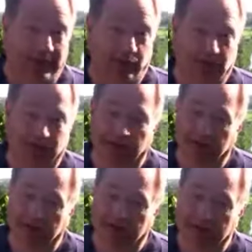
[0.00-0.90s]
River
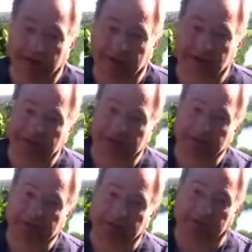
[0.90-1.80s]
here in
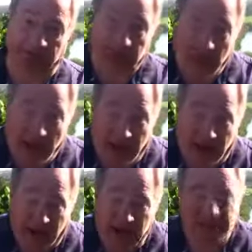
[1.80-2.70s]

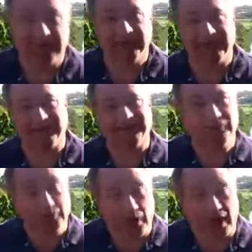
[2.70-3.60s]
Kapaha in
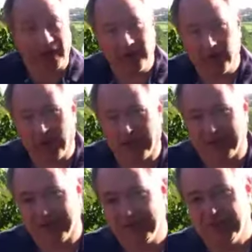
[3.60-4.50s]
Kauai, Hawaii.
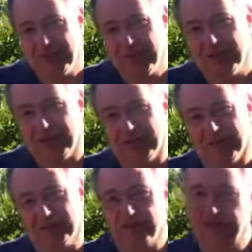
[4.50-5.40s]

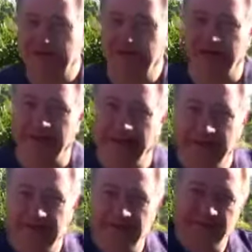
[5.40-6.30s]
You see the
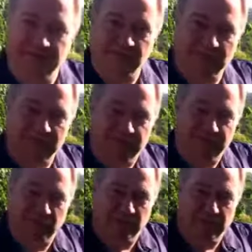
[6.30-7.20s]
river
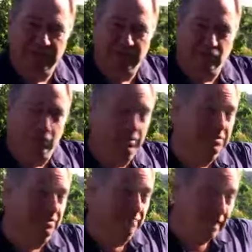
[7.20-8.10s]
flowing and the
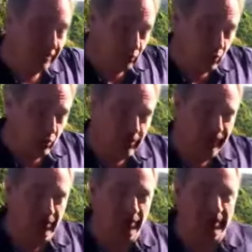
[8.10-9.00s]
enormous amount of water
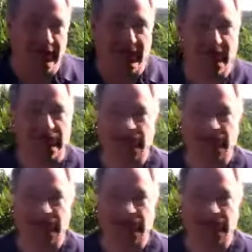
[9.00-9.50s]
flowing down, which